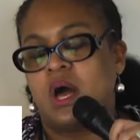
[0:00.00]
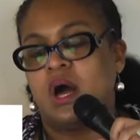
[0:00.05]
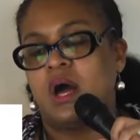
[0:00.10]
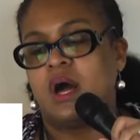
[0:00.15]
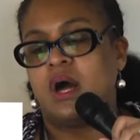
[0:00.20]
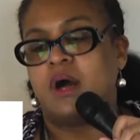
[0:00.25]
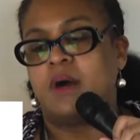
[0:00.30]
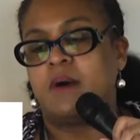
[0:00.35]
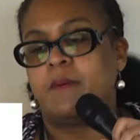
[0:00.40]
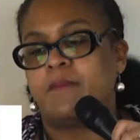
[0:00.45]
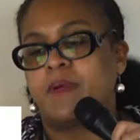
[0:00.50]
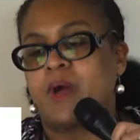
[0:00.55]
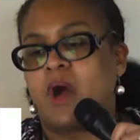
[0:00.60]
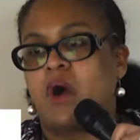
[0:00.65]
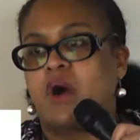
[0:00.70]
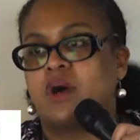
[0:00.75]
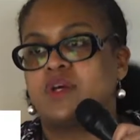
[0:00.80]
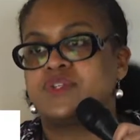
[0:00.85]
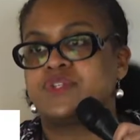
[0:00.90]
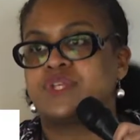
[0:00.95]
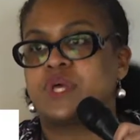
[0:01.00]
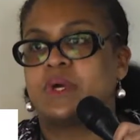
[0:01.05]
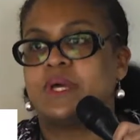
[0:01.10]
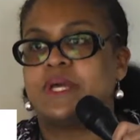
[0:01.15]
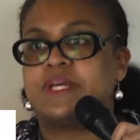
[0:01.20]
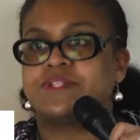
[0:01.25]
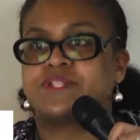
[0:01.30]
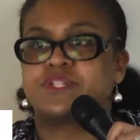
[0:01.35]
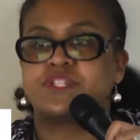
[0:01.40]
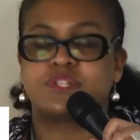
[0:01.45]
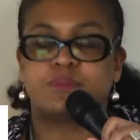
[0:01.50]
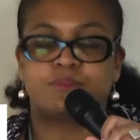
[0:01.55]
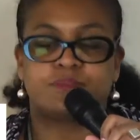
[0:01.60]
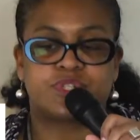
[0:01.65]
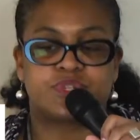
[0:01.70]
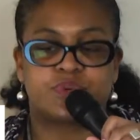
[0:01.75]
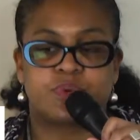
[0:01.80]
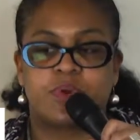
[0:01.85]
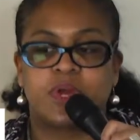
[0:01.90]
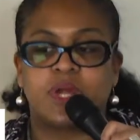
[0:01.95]
Also
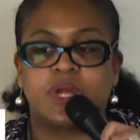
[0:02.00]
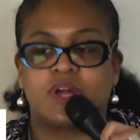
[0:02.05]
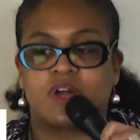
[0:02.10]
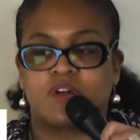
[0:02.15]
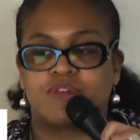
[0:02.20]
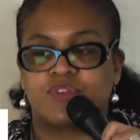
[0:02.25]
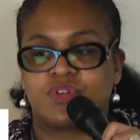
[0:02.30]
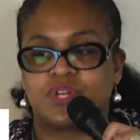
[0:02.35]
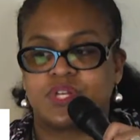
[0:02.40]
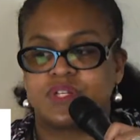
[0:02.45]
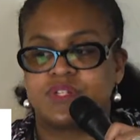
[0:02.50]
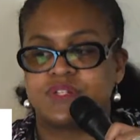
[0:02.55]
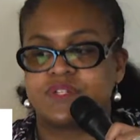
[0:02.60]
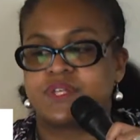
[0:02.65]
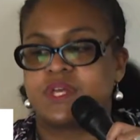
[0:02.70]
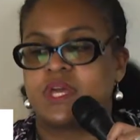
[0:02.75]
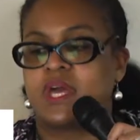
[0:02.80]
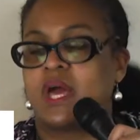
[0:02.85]
anticipatory governance,